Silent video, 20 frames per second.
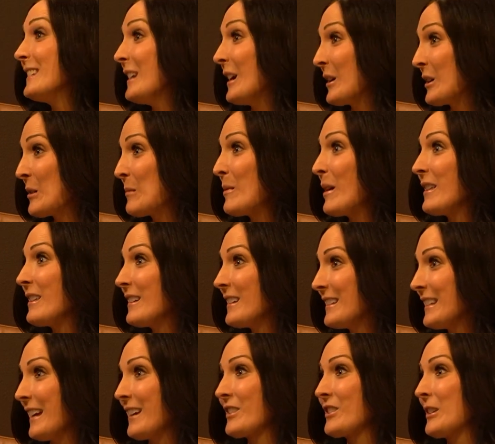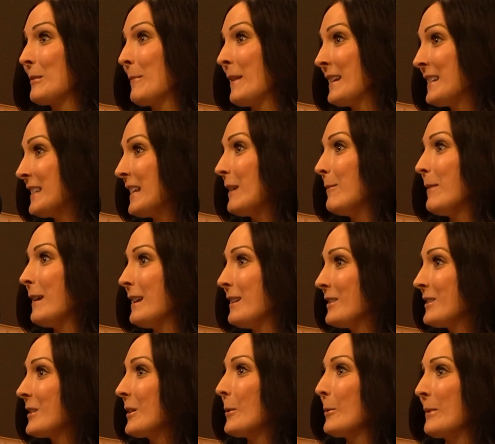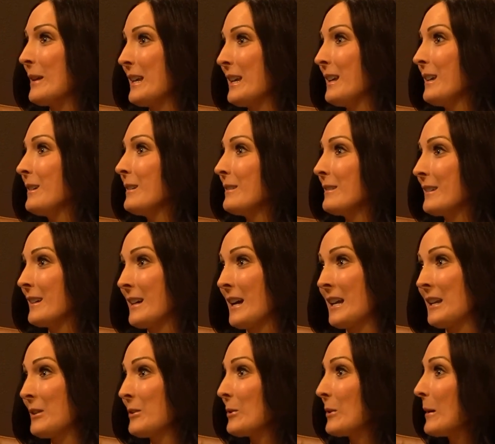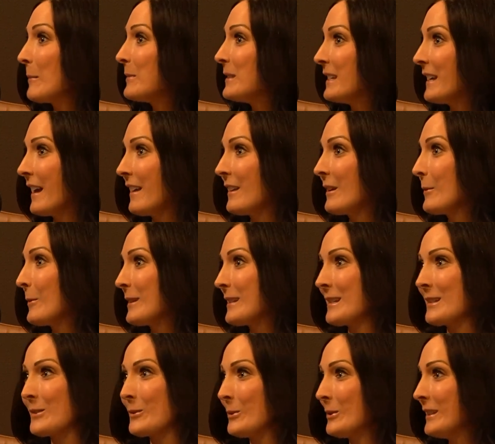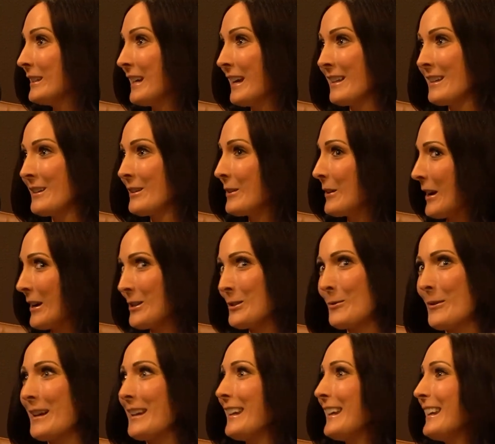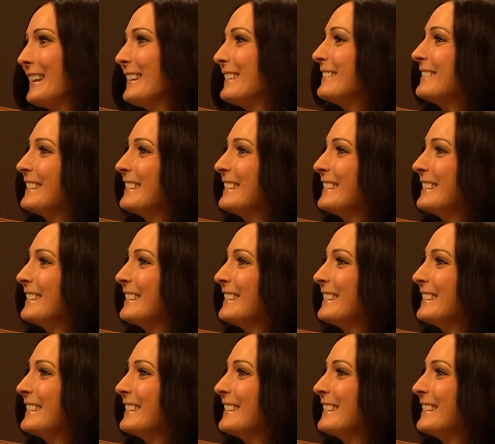younger brother is actually my same age. So we kind of grew up together, went to school together, graduated.